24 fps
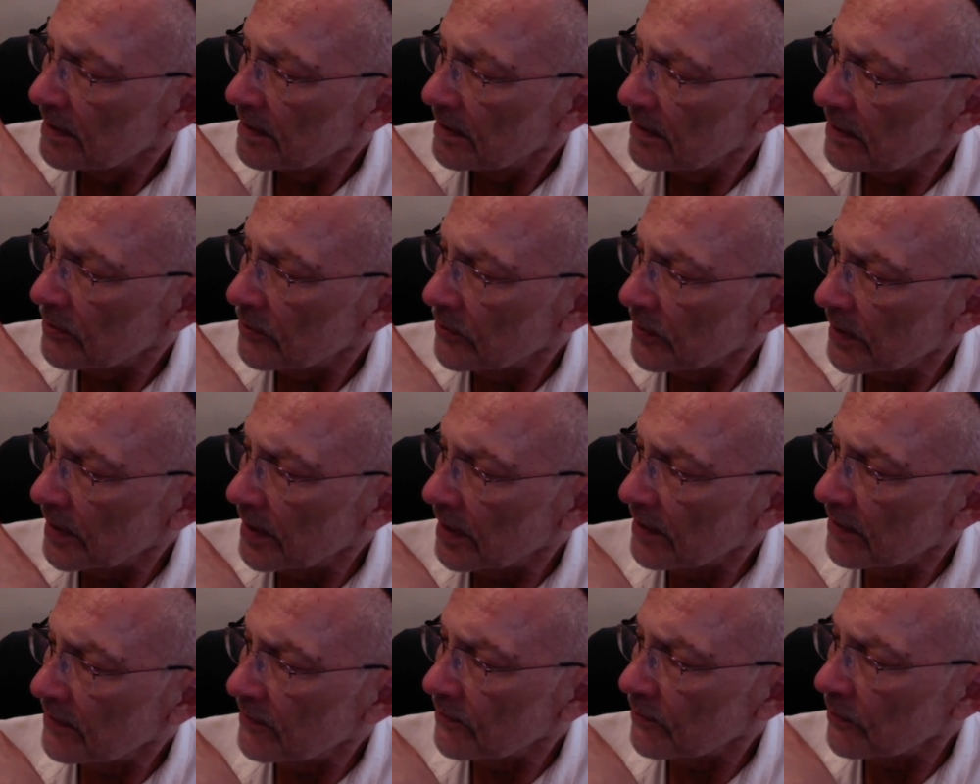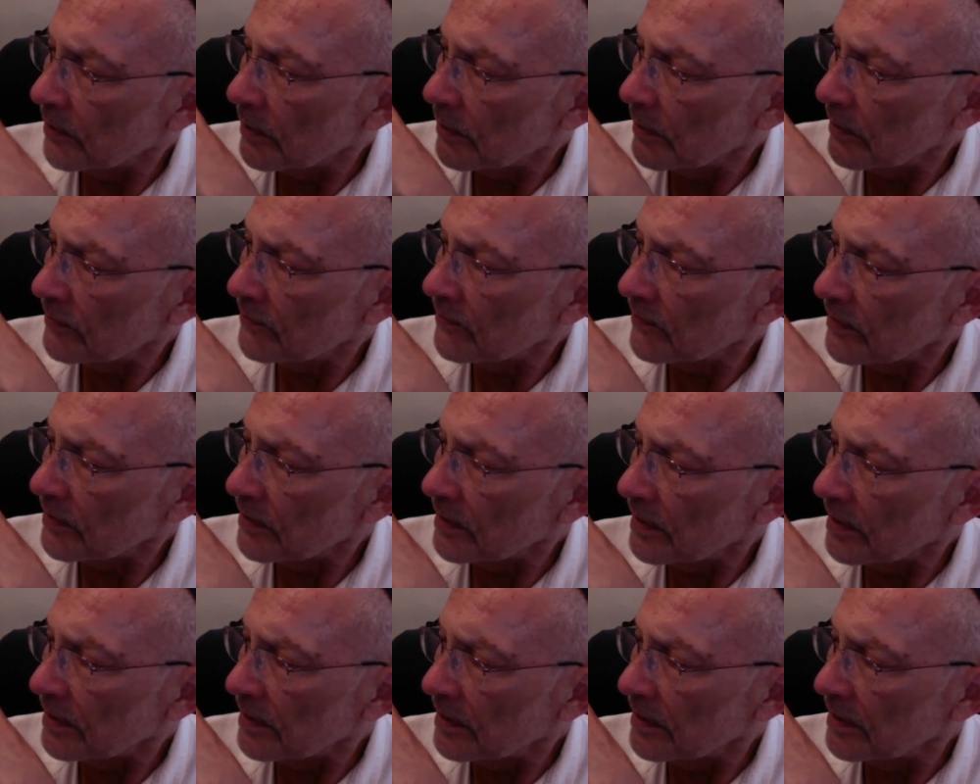So we get from
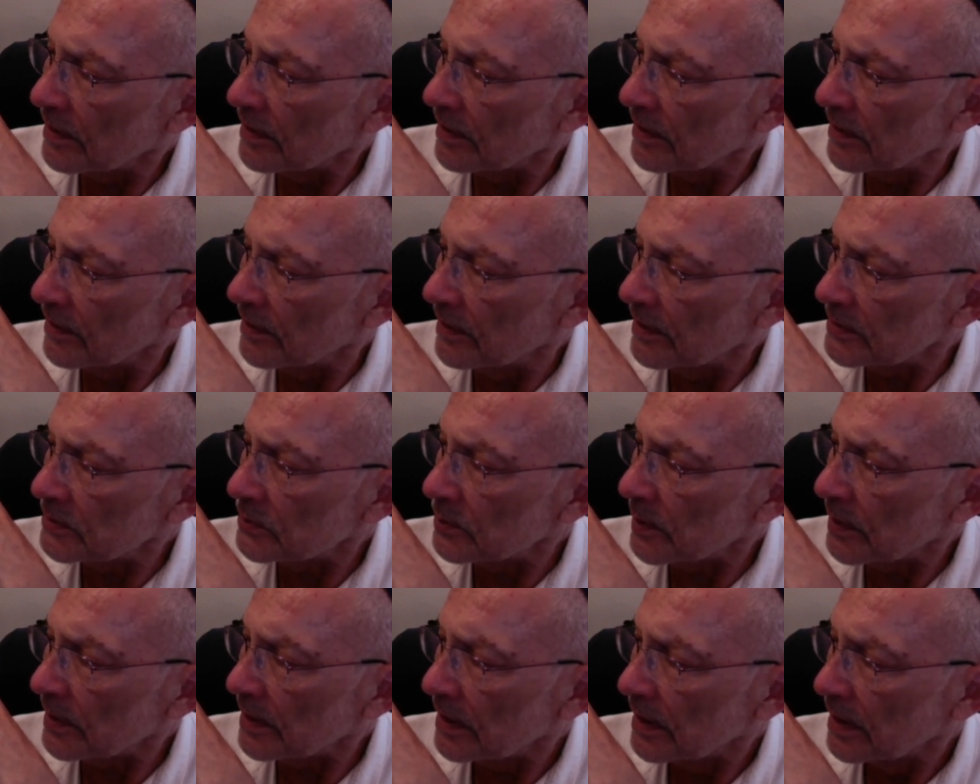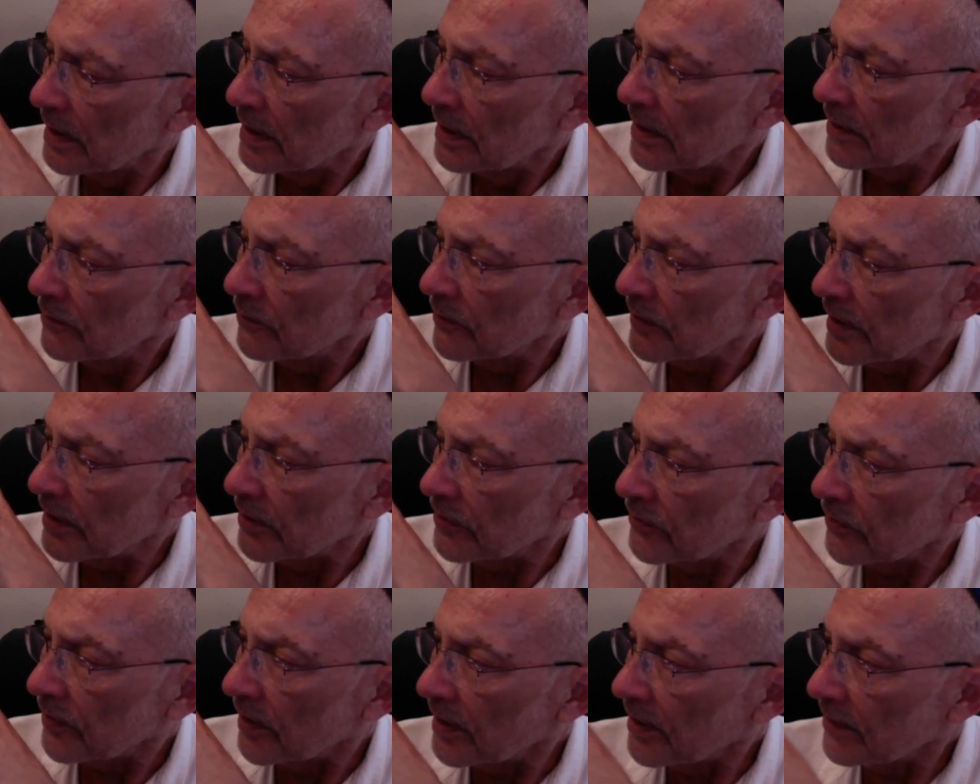this one, we get
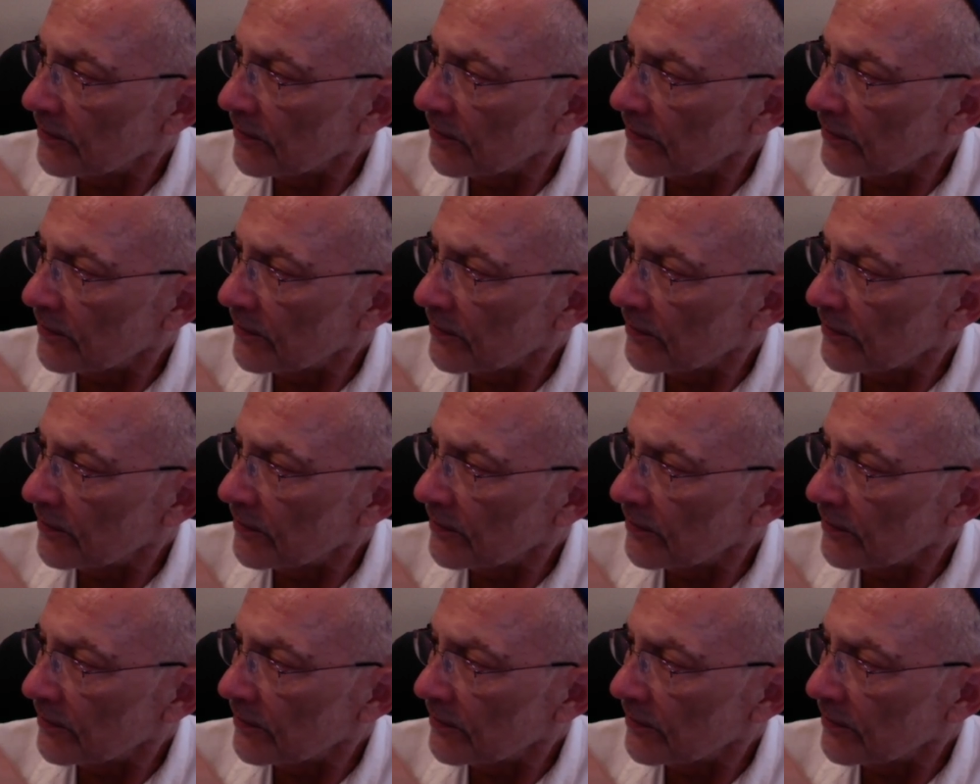triad